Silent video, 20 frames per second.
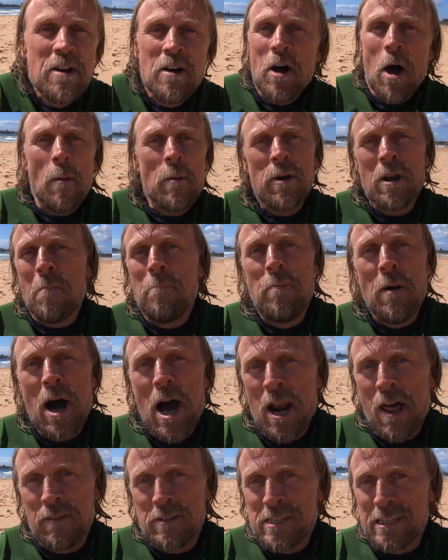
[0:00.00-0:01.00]
gonna
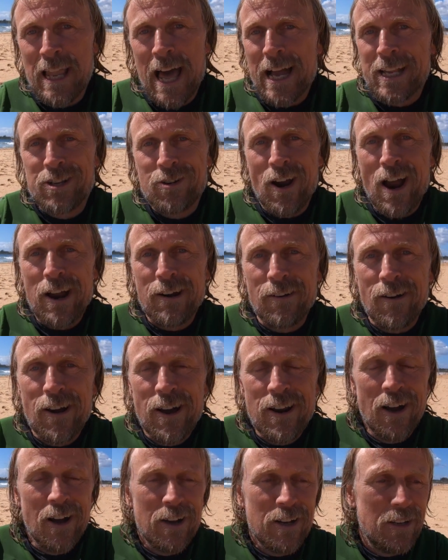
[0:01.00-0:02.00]
buy another Slack track,
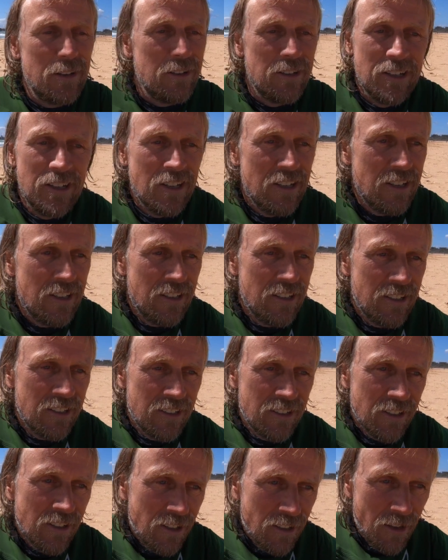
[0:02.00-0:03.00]
right?
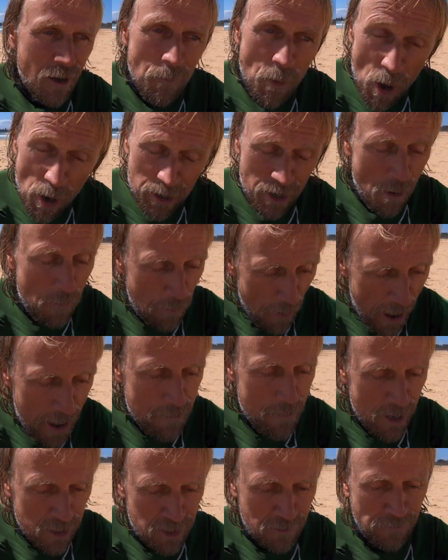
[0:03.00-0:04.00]
I'm not gonna pay
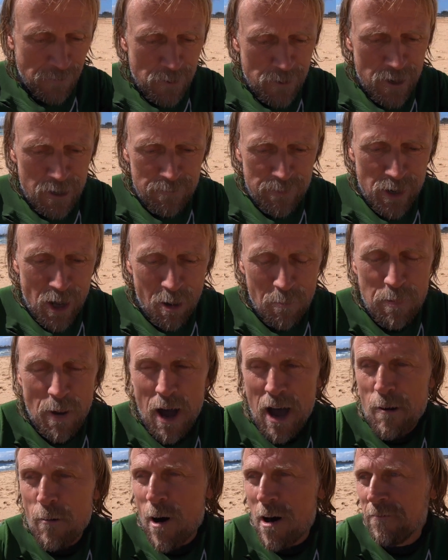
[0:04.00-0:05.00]
much for it, but I'll
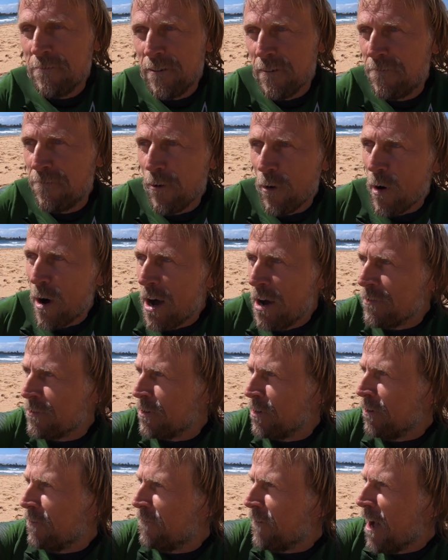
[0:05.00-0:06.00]
buy one for
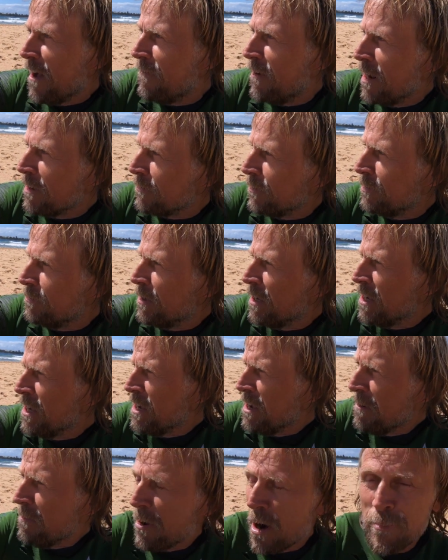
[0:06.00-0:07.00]
400 or
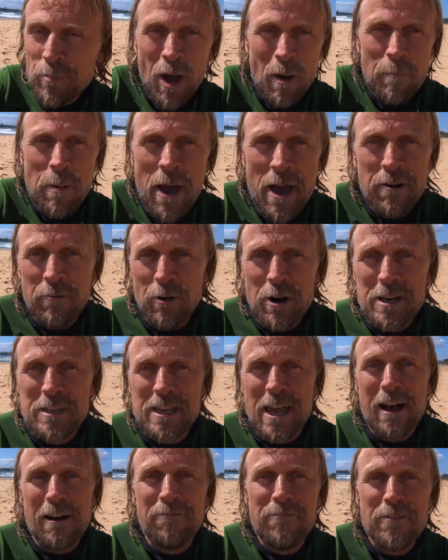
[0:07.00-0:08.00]
500, but I'm not paying
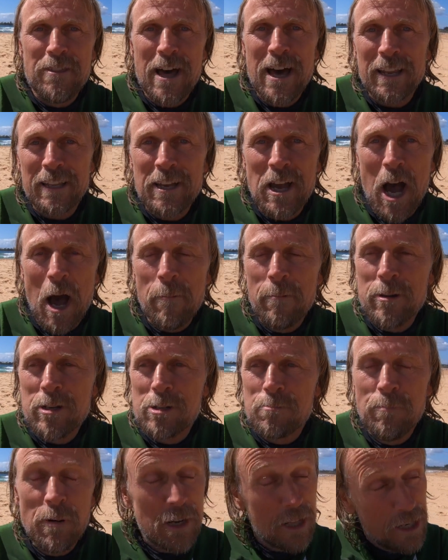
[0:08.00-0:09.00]
retail for that
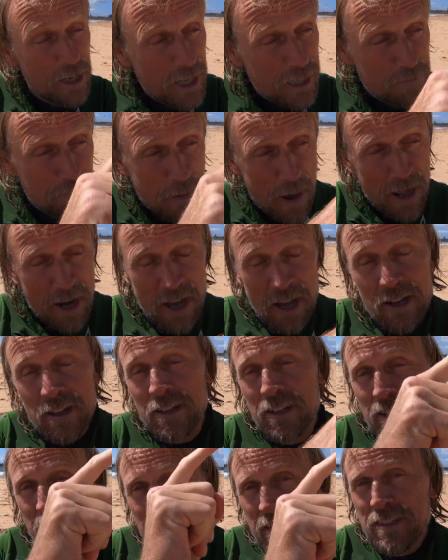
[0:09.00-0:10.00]
garbage. But it is better
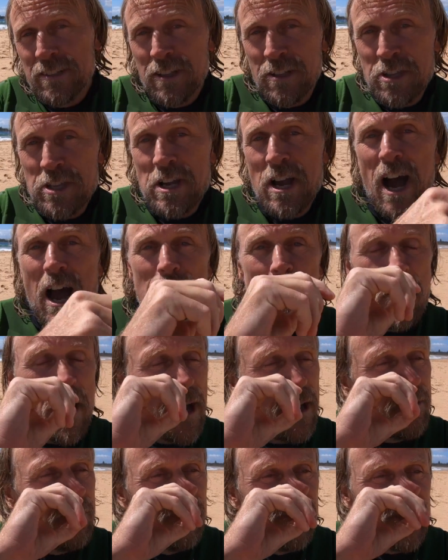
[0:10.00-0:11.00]
than the
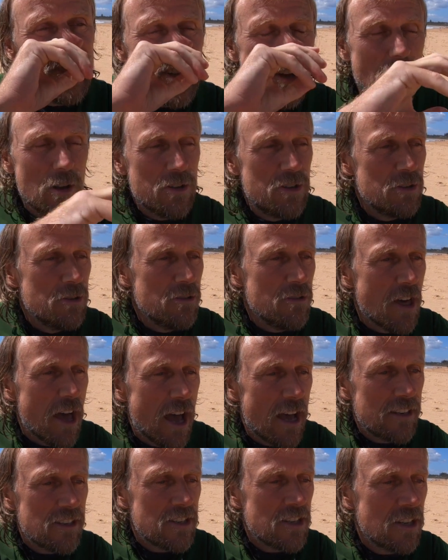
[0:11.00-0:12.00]
iPad, so I'll do
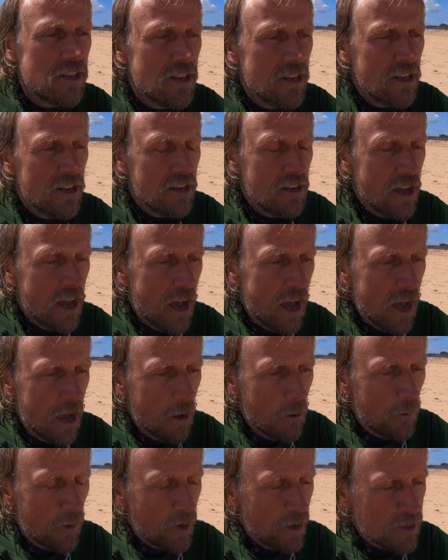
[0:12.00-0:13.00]
that.
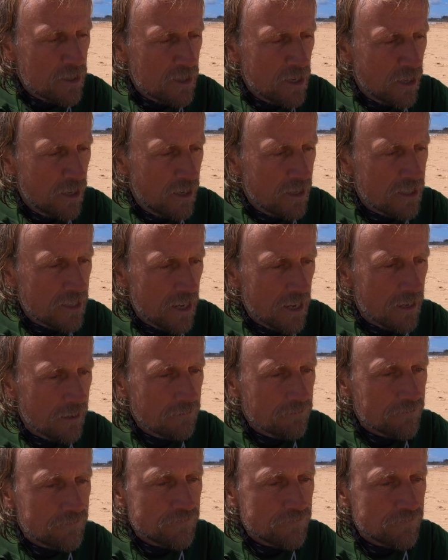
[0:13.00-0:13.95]
What else was I gonna say?